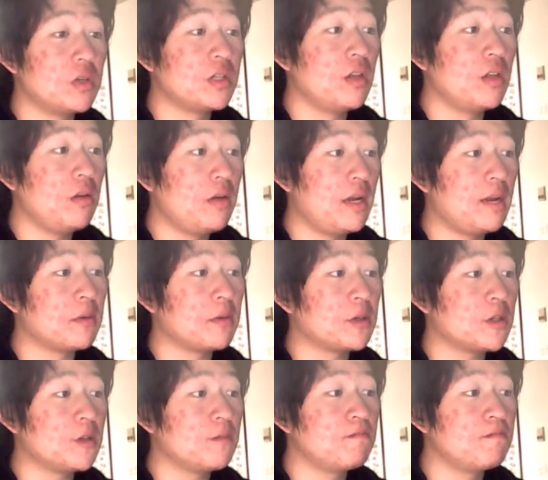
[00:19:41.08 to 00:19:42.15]
Another
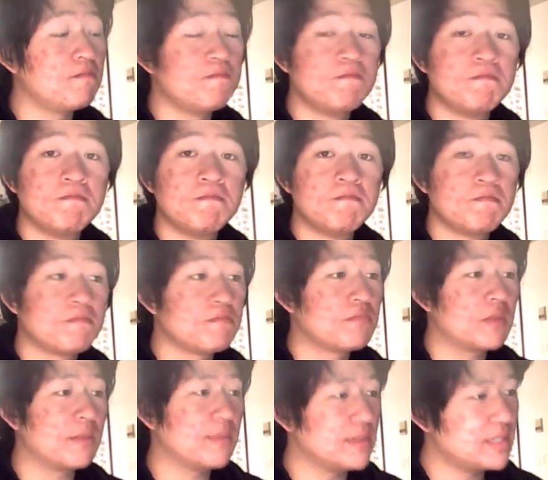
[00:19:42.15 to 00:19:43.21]
hamburger.
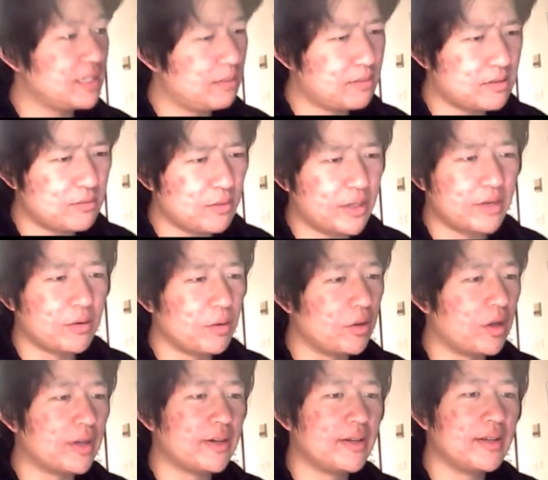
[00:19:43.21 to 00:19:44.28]
I'm gonna see how much. Wait, hold
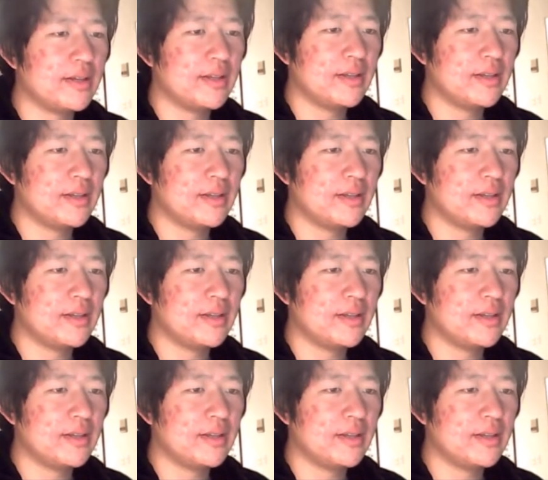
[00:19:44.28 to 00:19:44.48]
on.